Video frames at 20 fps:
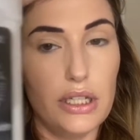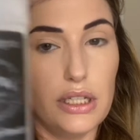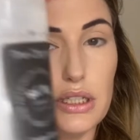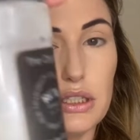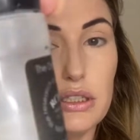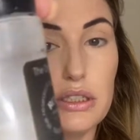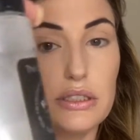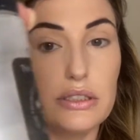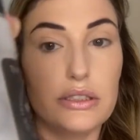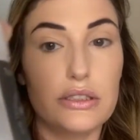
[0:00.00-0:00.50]

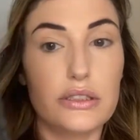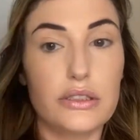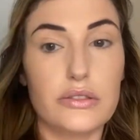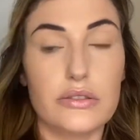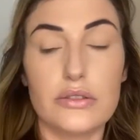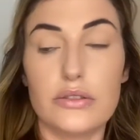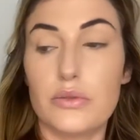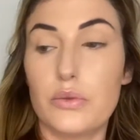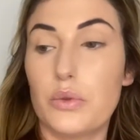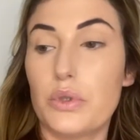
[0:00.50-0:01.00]
It
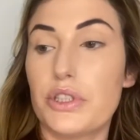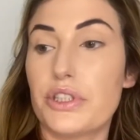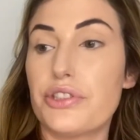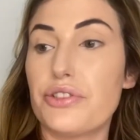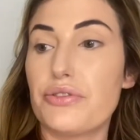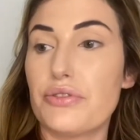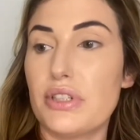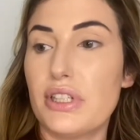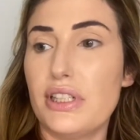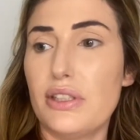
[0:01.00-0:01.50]
works
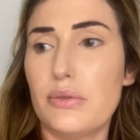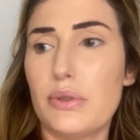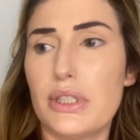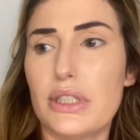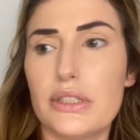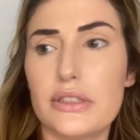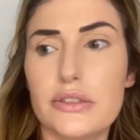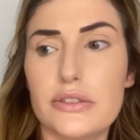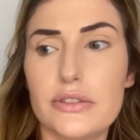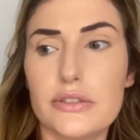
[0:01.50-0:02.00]
really
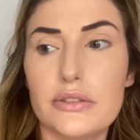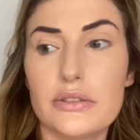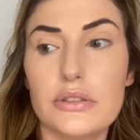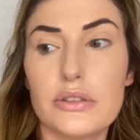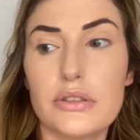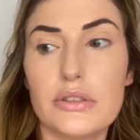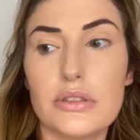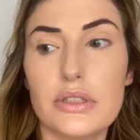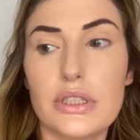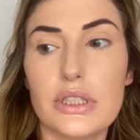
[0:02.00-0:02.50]
well.
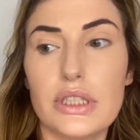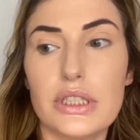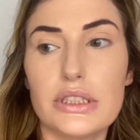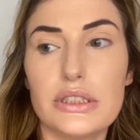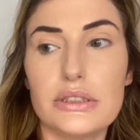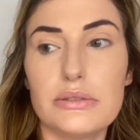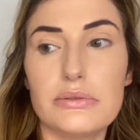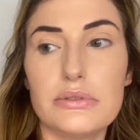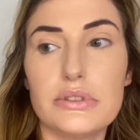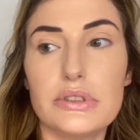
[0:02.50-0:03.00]
I
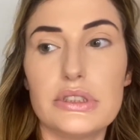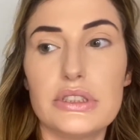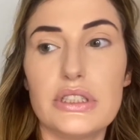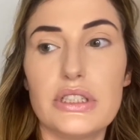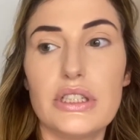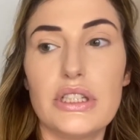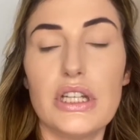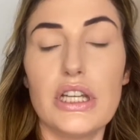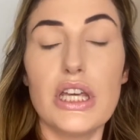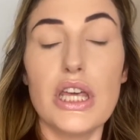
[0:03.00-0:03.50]

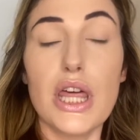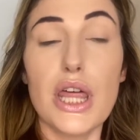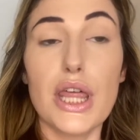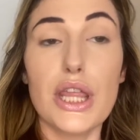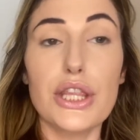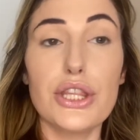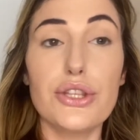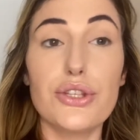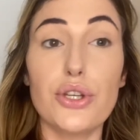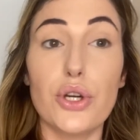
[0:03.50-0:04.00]

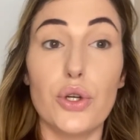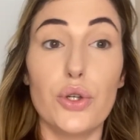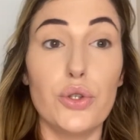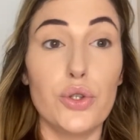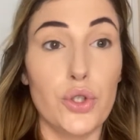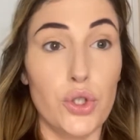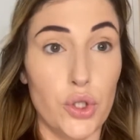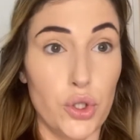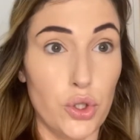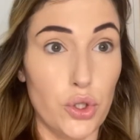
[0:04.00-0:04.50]
don't
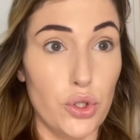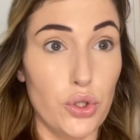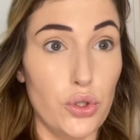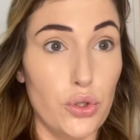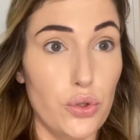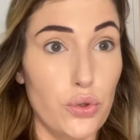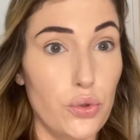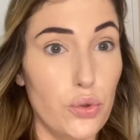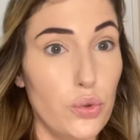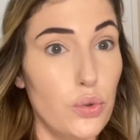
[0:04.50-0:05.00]
know